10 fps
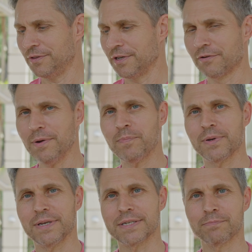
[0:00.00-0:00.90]
the grip
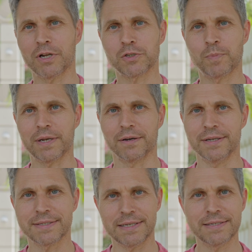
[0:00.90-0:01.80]
is much better,
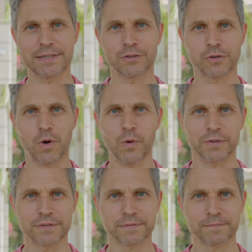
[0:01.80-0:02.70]
it's easier to hold.